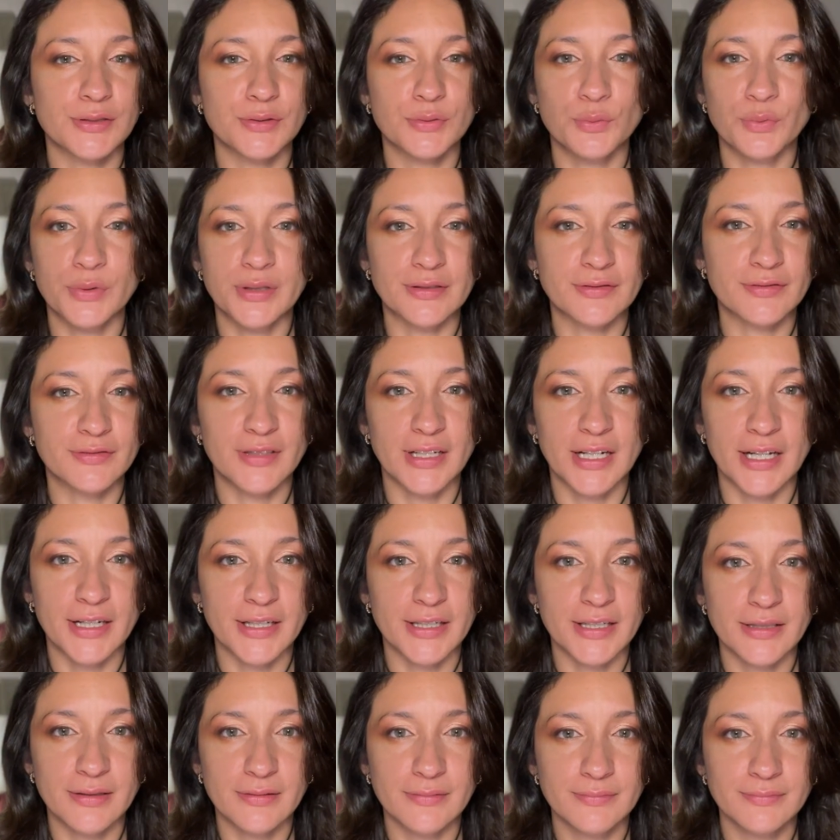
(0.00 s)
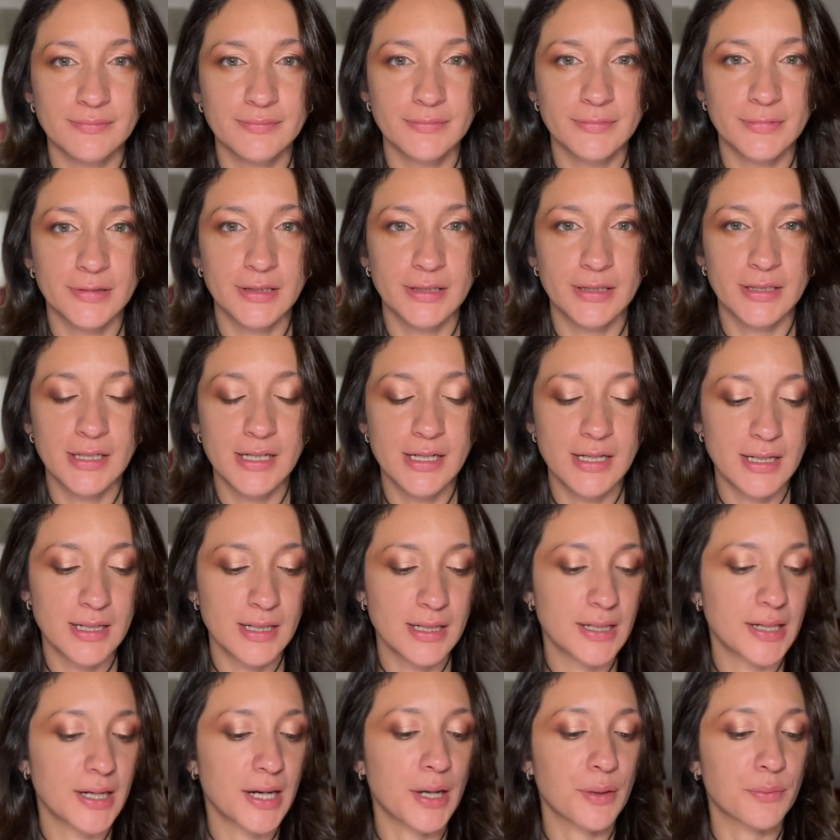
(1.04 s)
went flying.
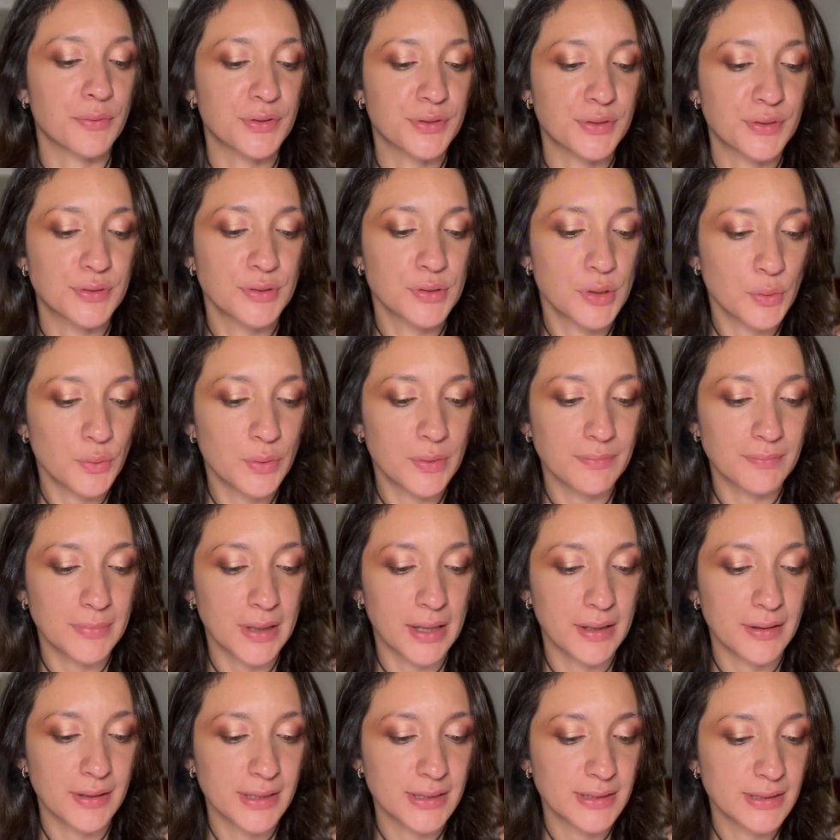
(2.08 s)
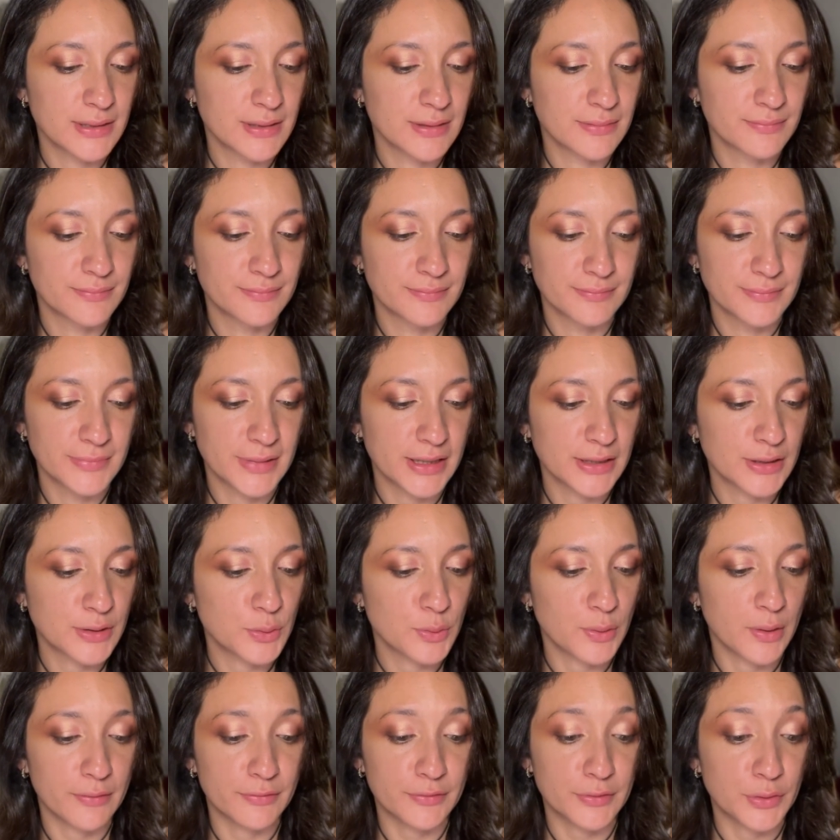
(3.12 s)
I was so embarrassed, like you
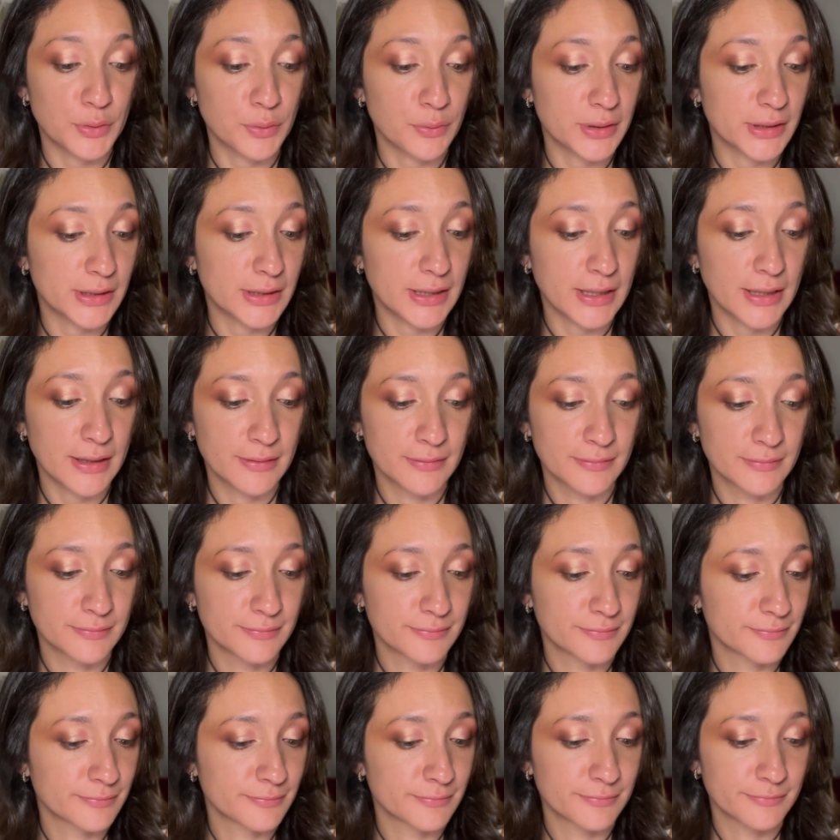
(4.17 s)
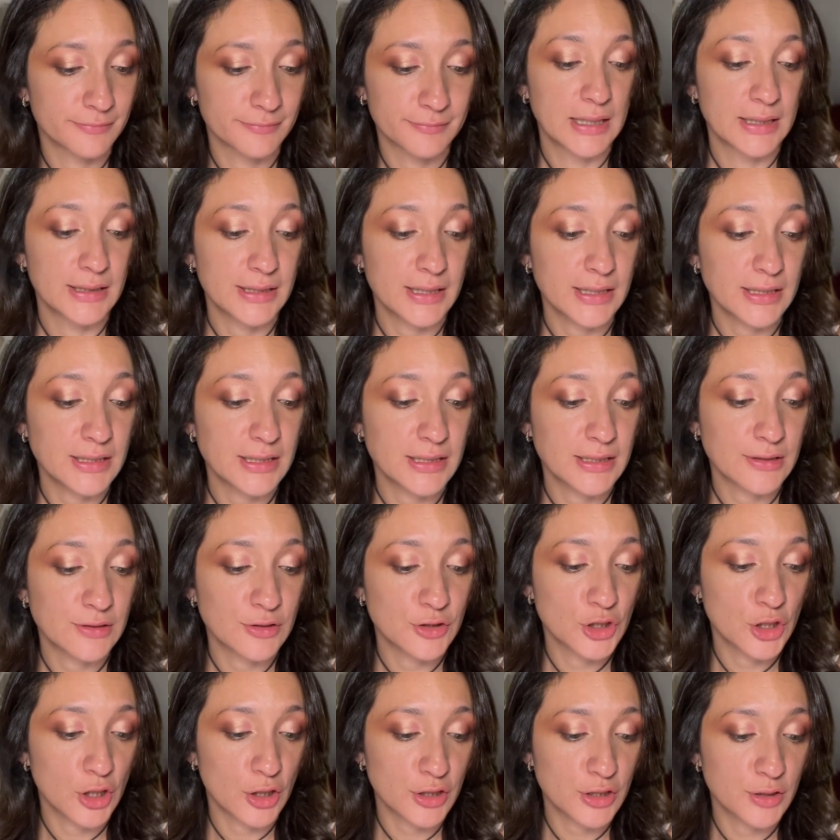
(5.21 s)
have no idea. They didn't
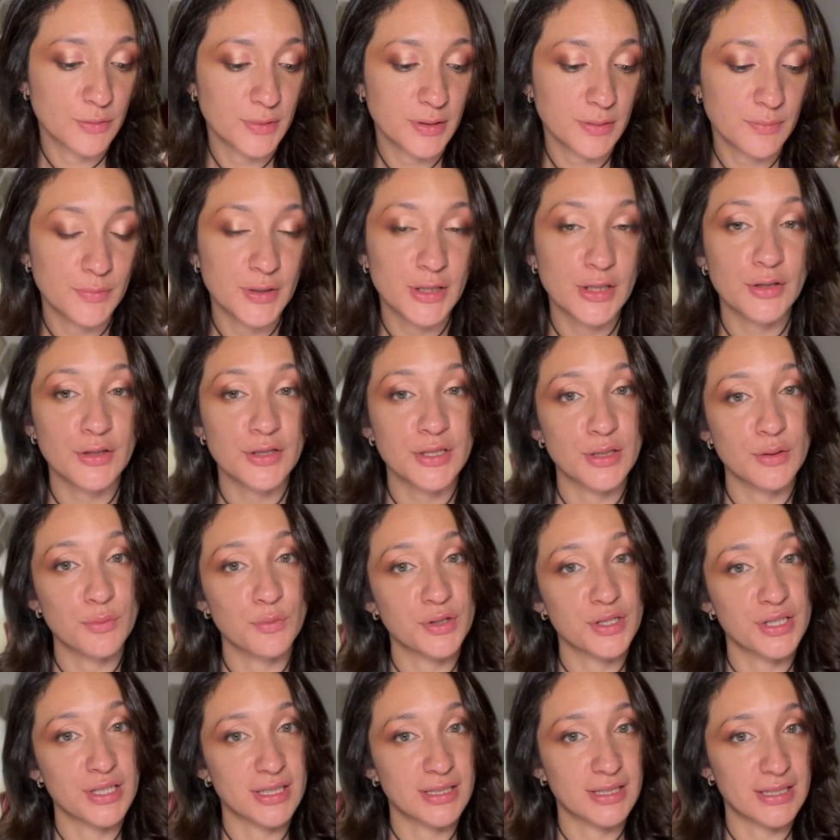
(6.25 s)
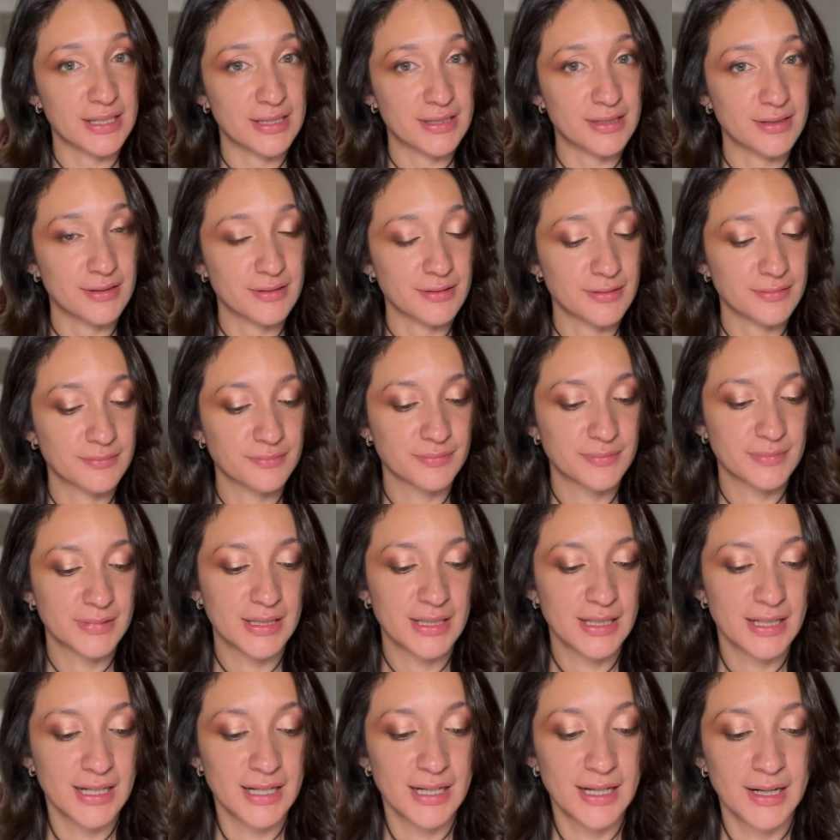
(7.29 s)
charge me because it was a tester,
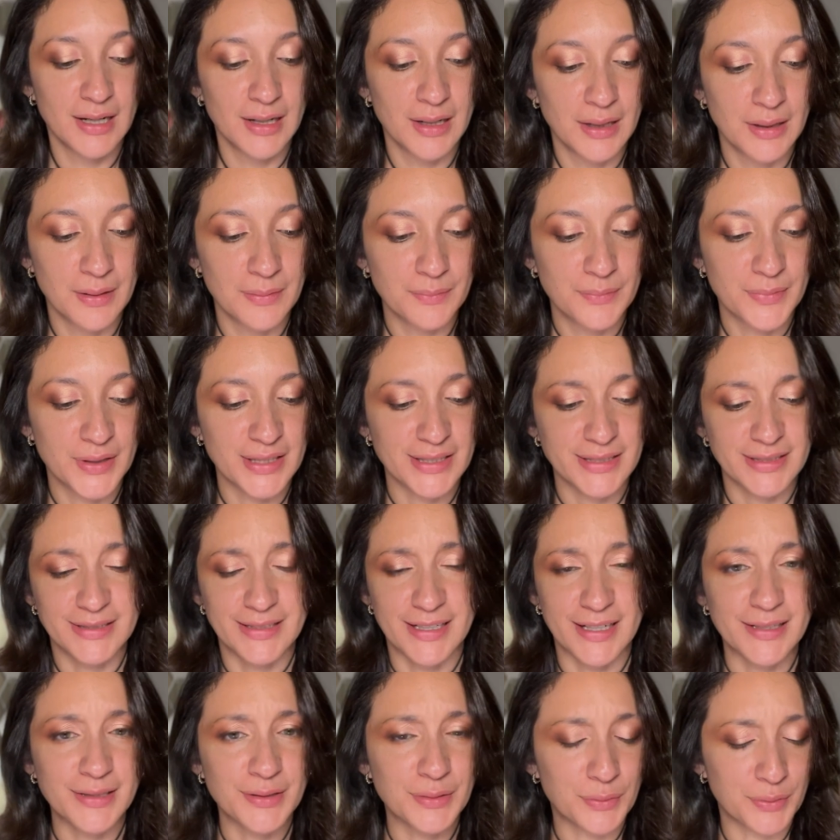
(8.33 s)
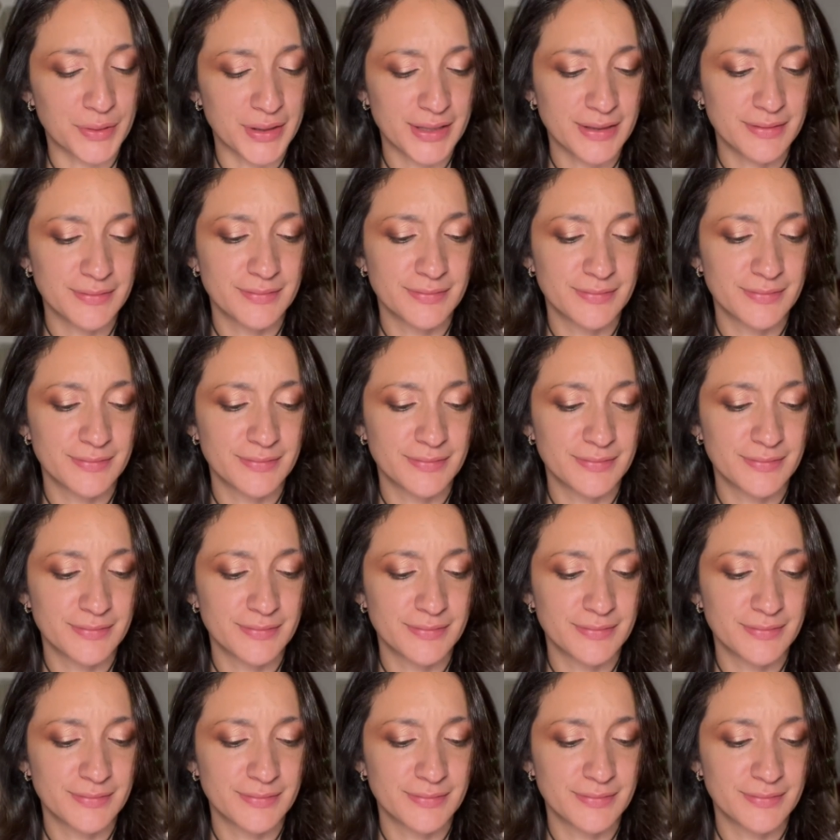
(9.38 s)
but in any way